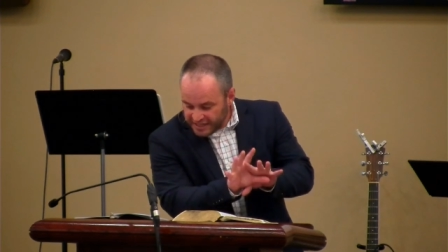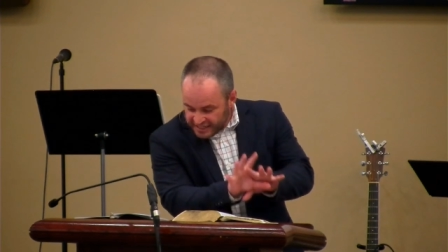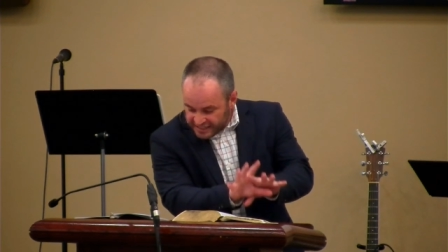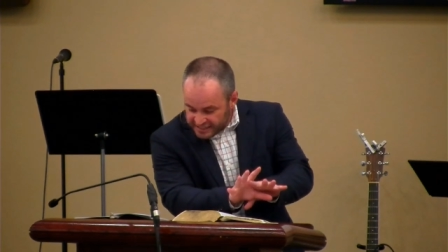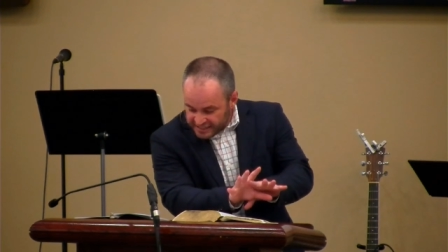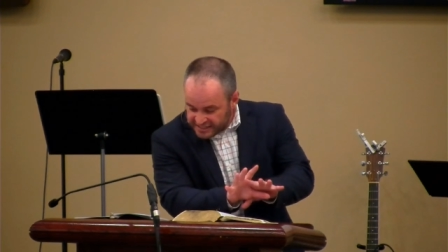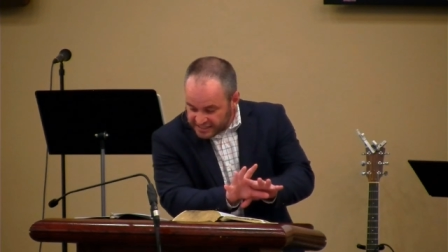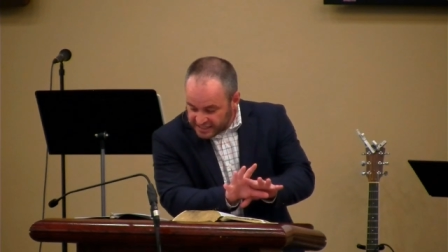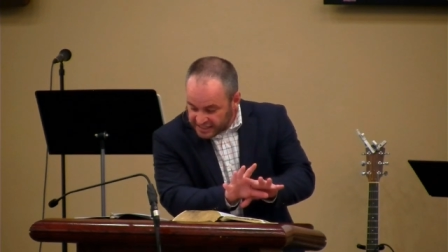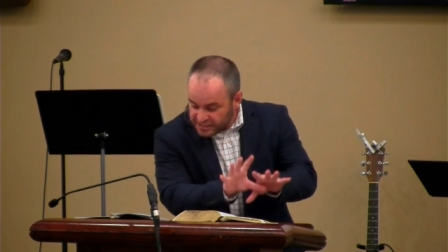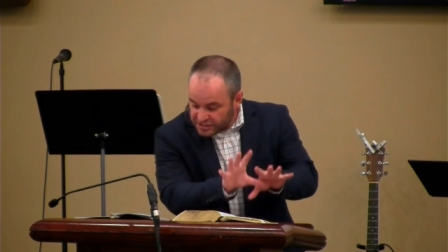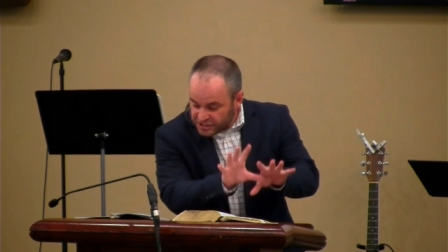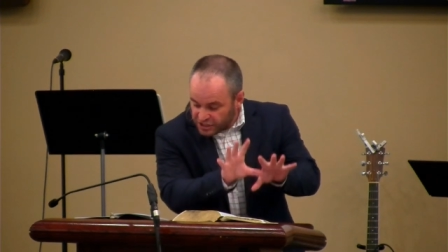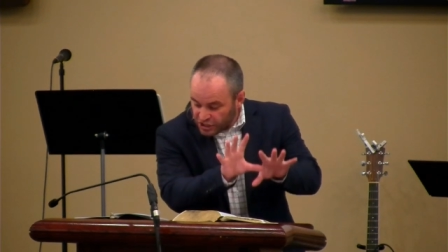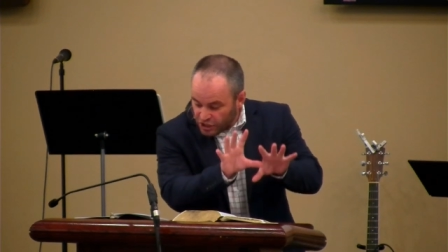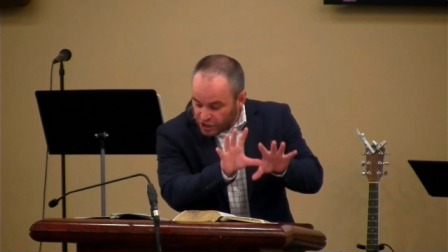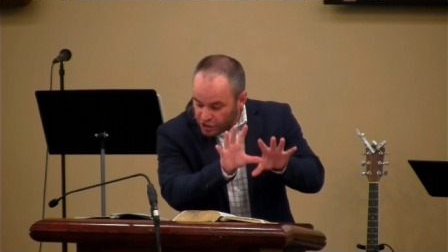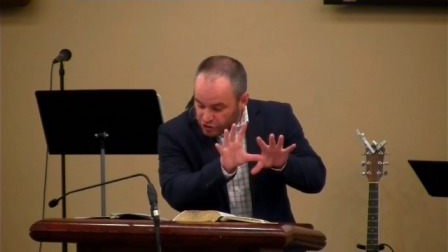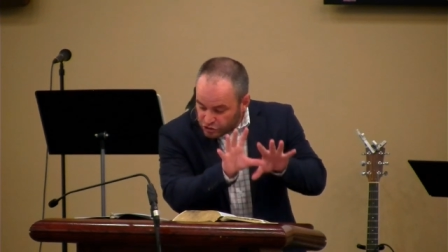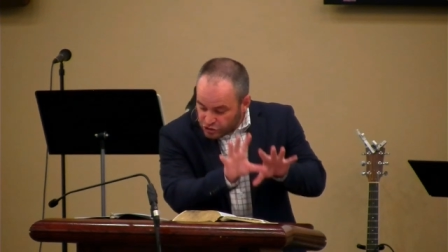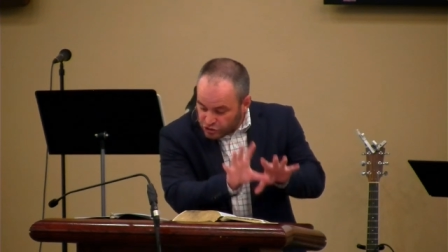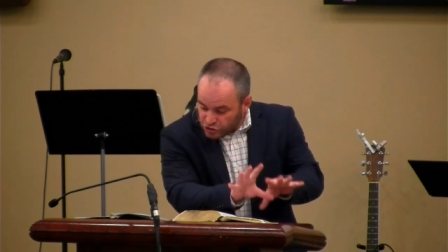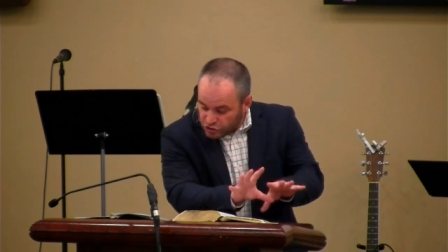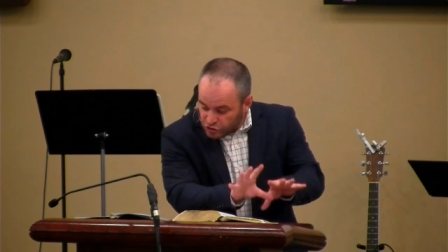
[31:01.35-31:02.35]
He says,
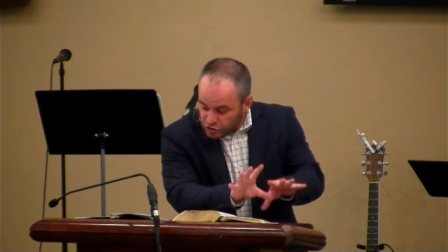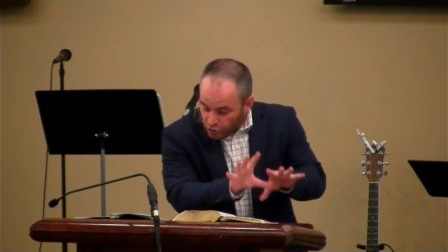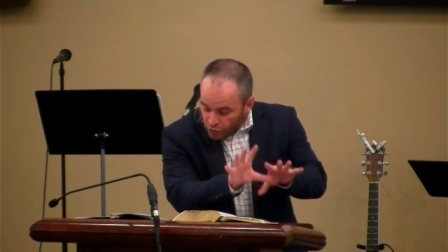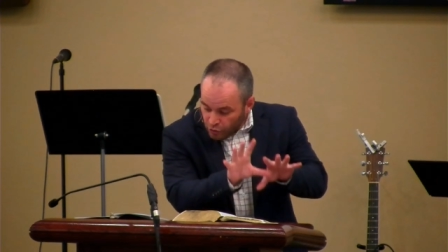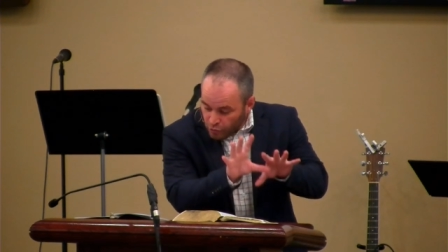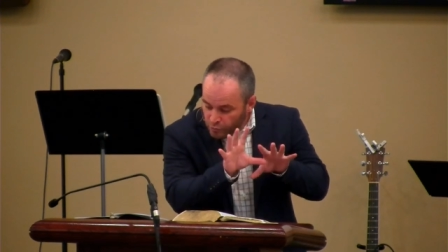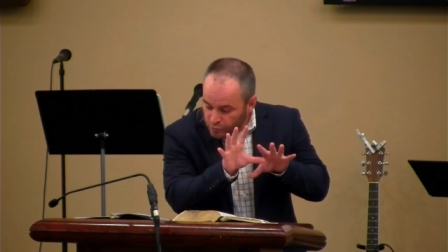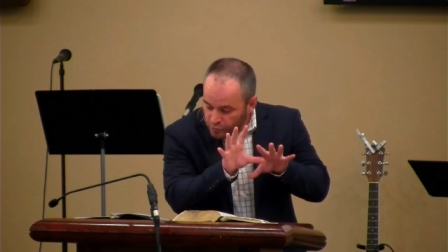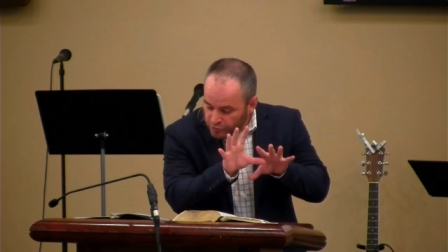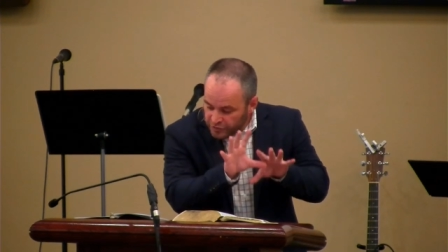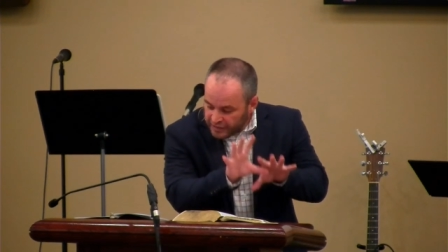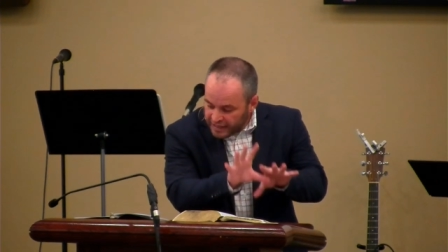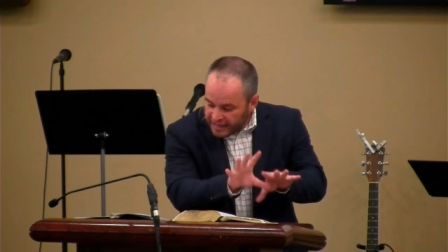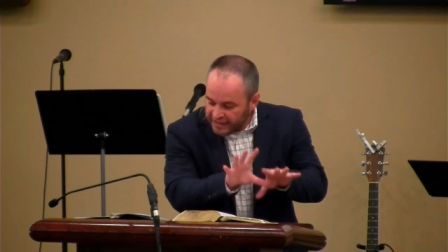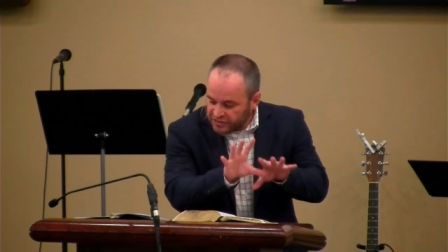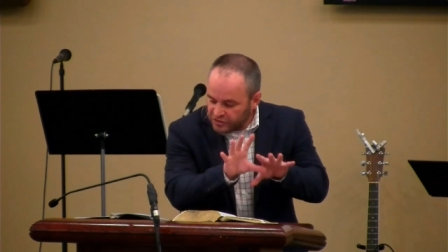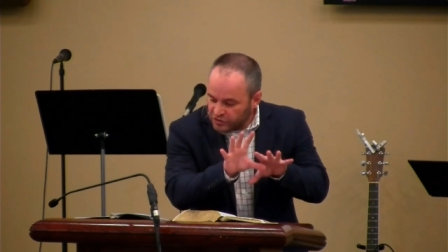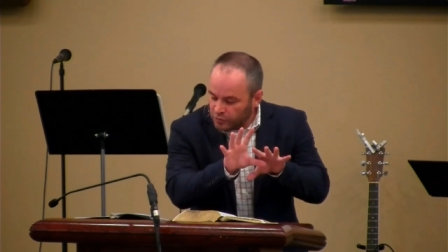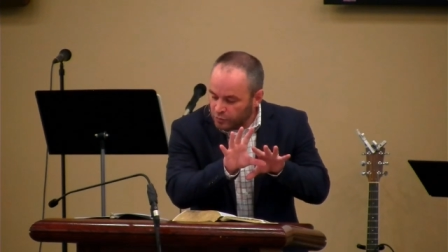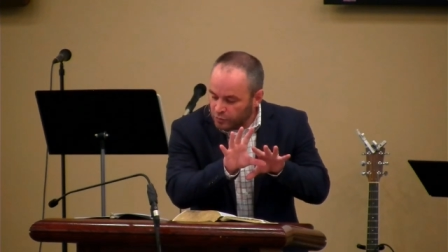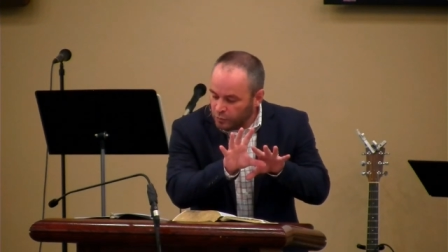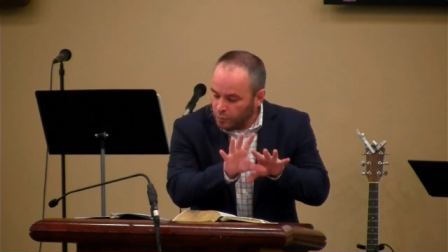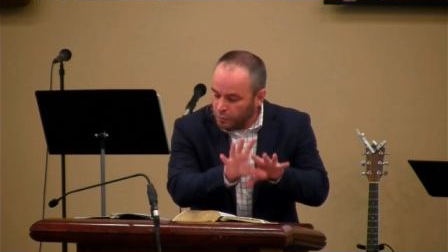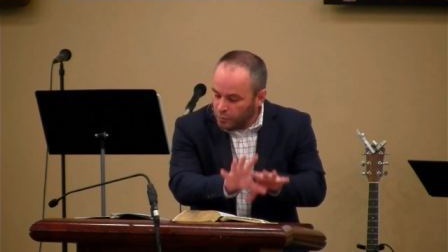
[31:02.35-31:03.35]
So
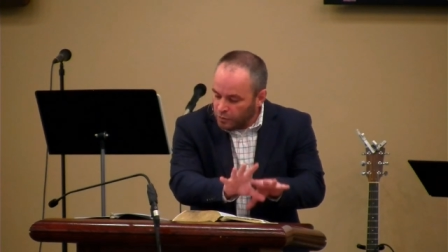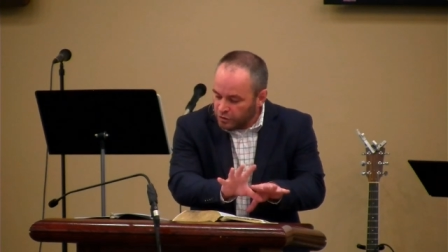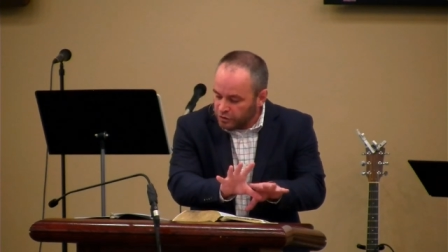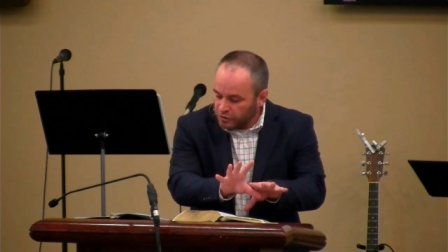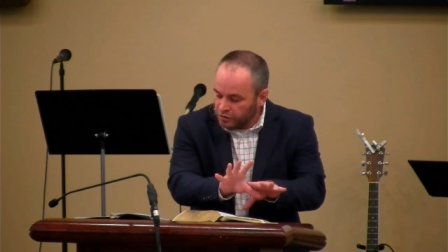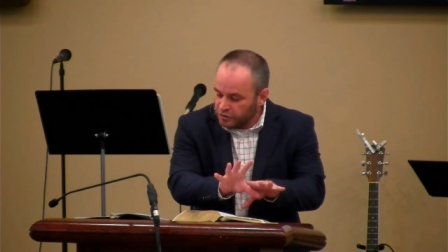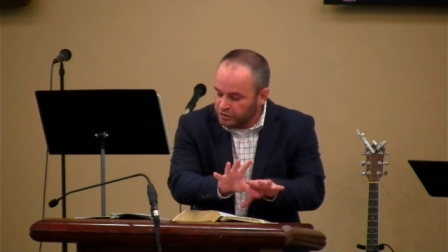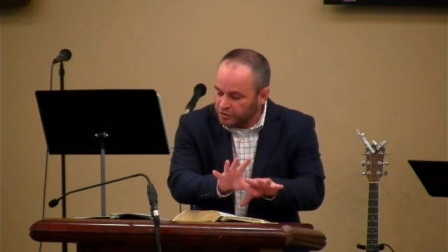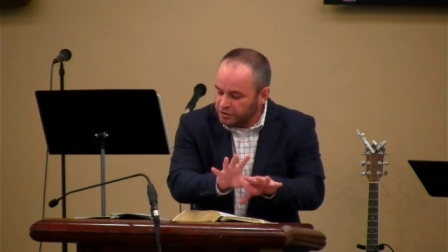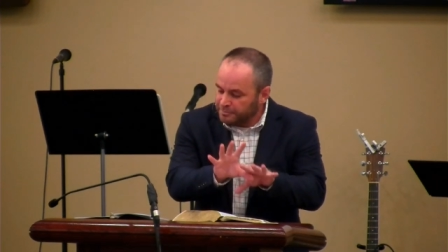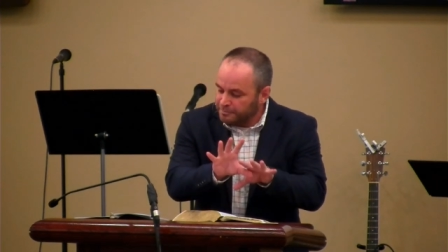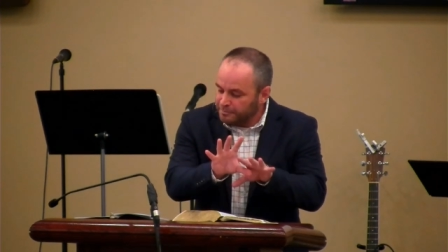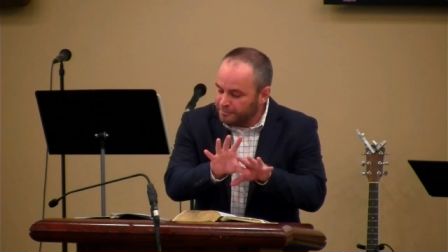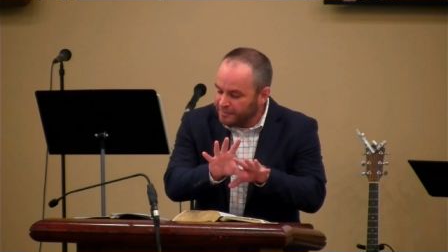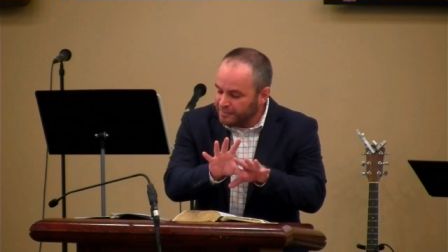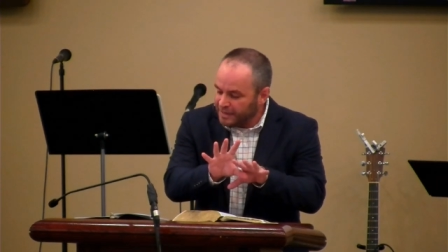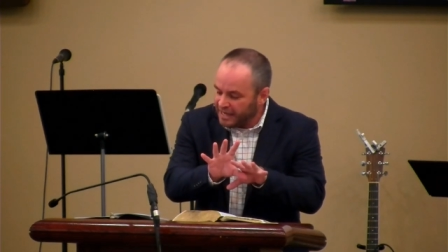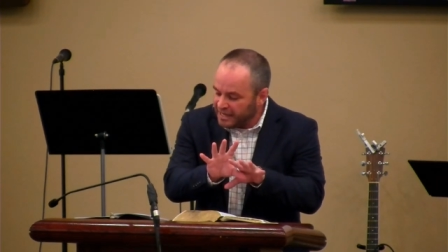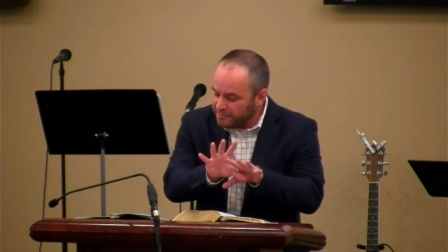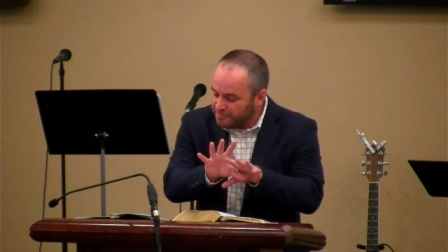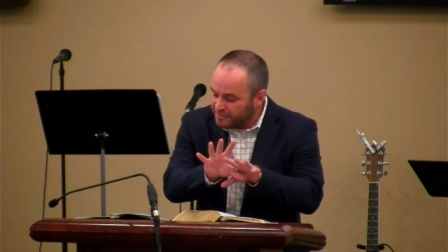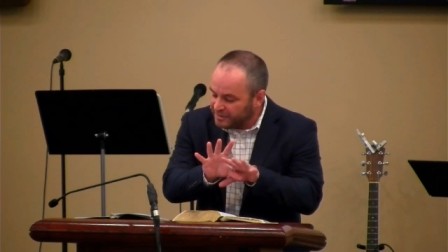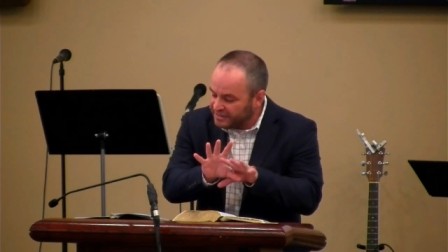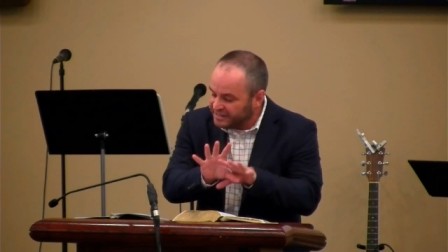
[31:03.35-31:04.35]
that the world may